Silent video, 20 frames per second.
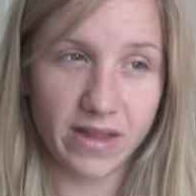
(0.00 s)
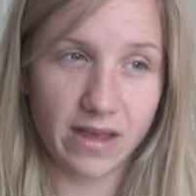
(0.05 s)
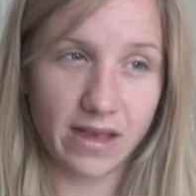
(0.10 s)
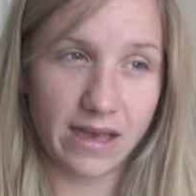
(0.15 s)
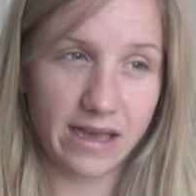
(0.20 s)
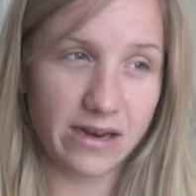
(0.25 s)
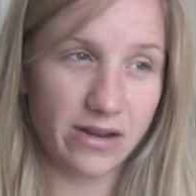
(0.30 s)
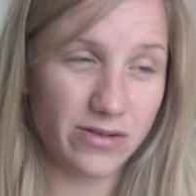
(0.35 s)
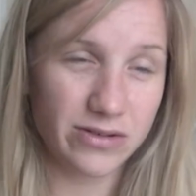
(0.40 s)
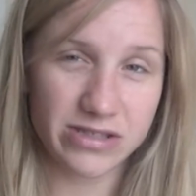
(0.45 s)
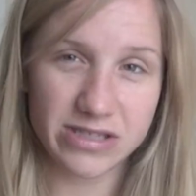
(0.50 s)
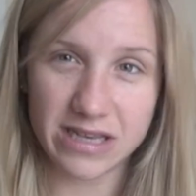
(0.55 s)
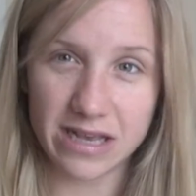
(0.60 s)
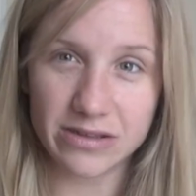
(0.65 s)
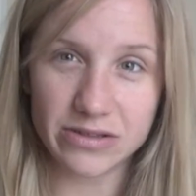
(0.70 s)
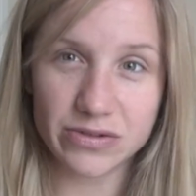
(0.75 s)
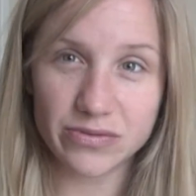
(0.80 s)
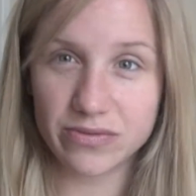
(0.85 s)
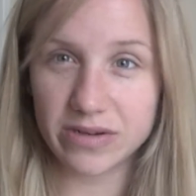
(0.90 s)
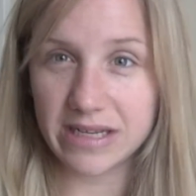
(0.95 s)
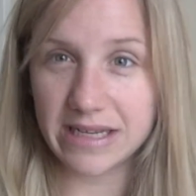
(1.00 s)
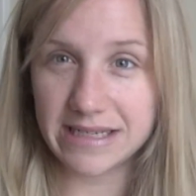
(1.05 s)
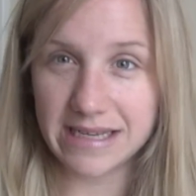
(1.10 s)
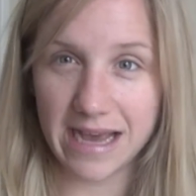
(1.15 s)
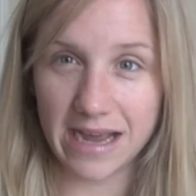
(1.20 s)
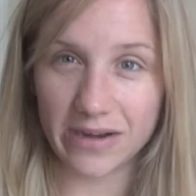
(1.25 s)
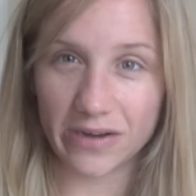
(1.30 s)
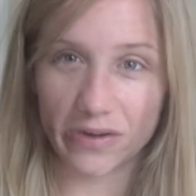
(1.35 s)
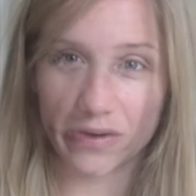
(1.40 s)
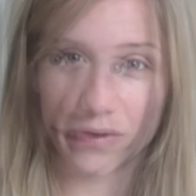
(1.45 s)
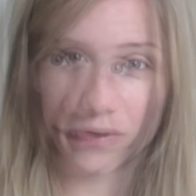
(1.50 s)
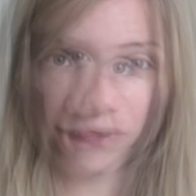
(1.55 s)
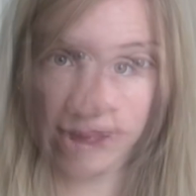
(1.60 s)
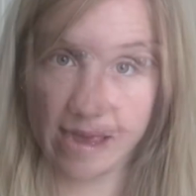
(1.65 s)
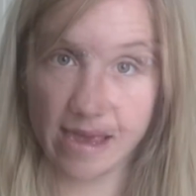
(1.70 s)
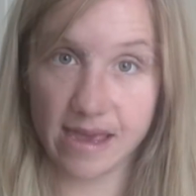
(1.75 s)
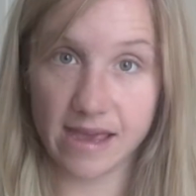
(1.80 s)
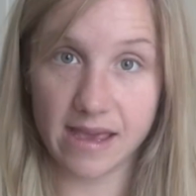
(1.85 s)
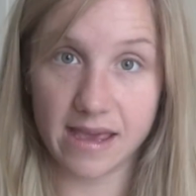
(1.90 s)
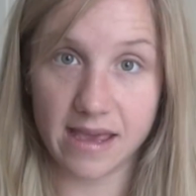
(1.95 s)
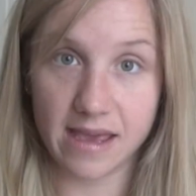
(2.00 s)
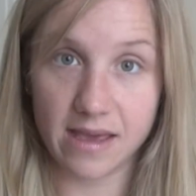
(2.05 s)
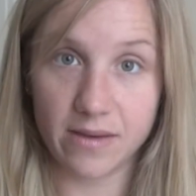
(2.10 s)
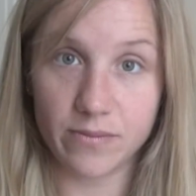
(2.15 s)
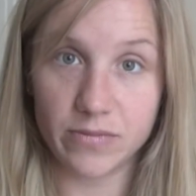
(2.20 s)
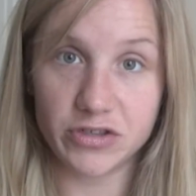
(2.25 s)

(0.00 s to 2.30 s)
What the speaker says: I know it sounds really technical. The